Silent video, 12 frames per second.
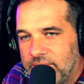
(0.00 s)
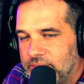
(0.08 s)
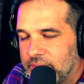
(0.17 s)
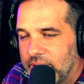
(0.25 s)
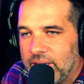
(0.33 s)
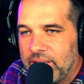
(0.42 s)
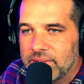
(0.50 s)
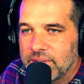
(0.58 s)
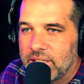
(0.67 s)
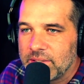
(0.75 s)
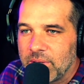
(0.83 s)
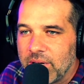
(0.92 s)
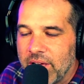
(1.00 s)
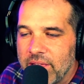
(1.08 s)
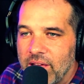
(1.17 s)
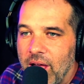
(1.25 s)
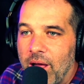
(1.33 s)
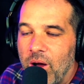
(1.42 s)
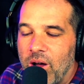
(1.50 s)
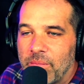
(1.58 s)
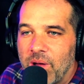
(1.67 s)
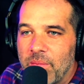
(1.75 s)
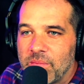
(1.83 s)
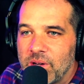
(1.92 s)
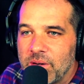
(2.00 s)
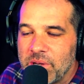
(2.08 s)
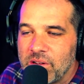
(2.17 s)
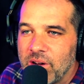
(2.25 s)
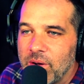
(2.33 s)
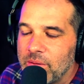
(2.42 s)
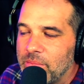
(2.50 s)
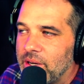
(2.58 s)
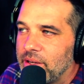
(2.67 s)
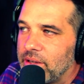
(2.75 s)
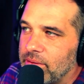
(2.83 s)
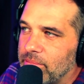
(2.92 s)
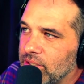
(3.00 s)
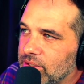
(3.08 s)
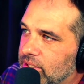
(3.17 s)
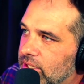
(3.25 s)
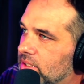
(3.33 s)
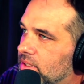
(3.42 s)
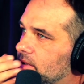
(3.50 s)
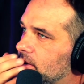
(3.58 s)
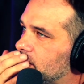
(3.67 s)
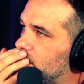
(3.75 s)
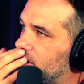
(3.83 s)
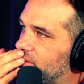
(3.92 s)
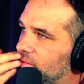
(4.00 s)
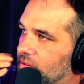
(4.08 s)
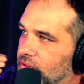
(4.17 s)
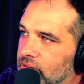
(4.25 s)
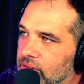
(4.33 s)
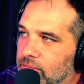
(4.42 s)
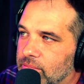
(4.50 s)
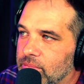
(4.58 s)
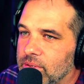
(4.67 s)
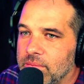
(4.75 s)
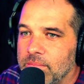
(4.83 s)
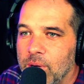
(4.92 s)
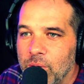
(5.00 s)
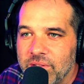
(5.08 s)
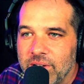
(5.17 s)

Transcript: Yeah, that's why I think I'm going to be growing my mustache this month for Movember.